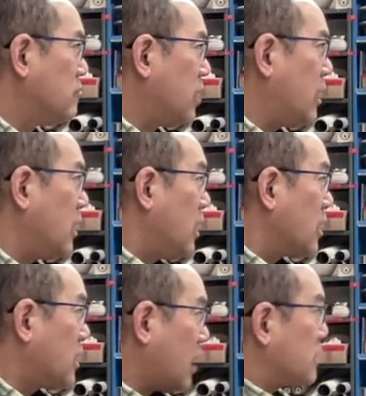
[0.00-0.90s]
right?
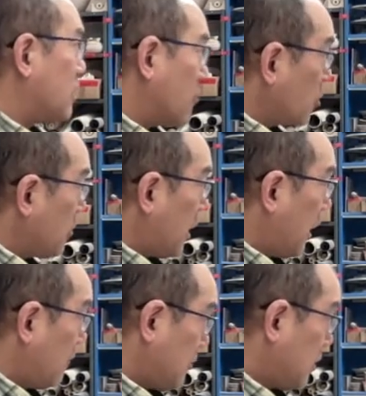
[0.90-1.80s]
Cut the rim
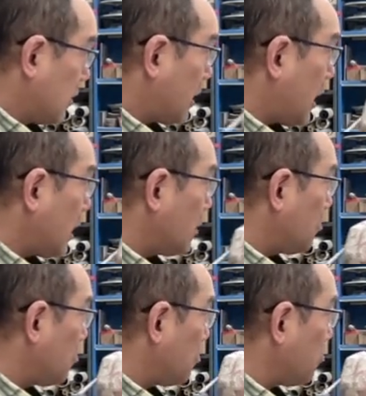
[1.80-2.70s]
off because that
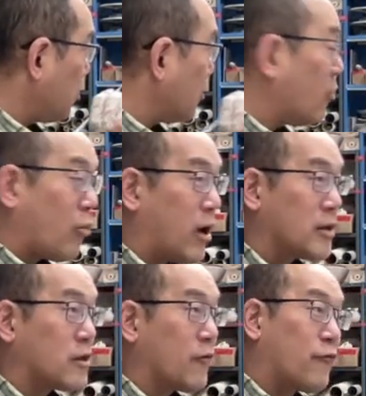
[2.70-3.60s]
we don't
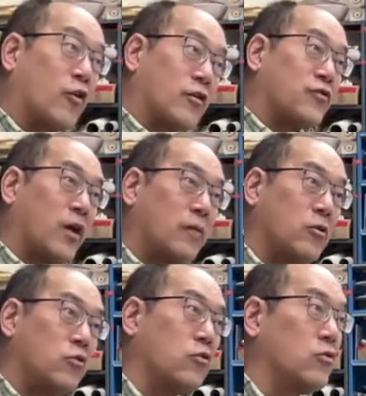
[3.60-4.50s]
want the first time
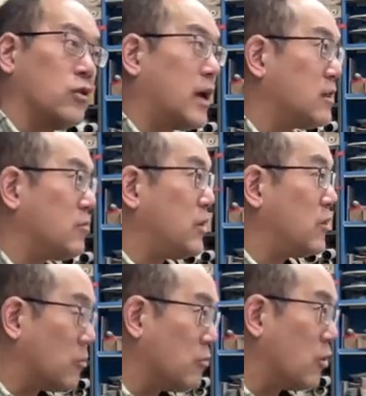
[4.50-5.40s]
you do that to be
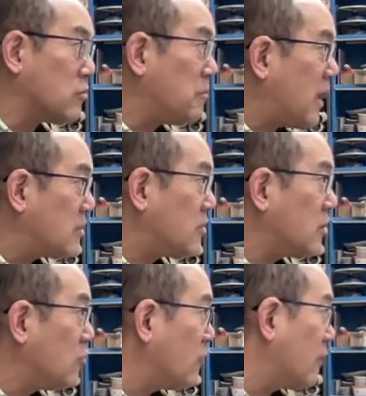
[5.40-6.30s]
your most best
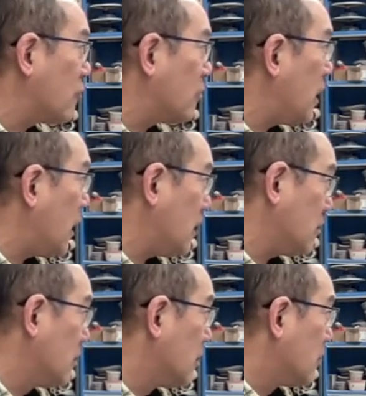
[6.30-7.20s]
thing you've ever made,
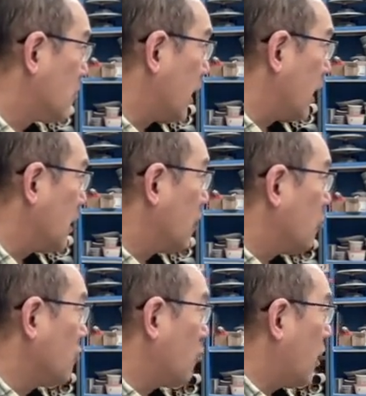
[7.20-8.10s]
right?
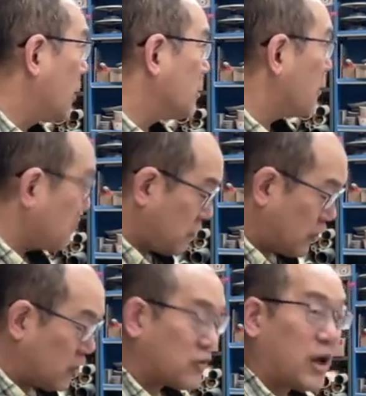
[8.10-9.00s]
We want the
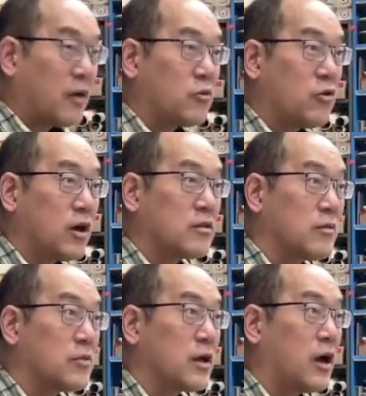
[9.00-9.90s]
first time you cut
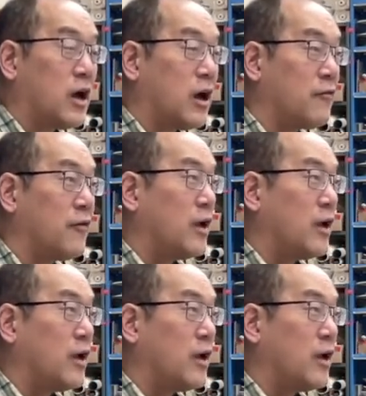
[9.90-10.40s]
something off.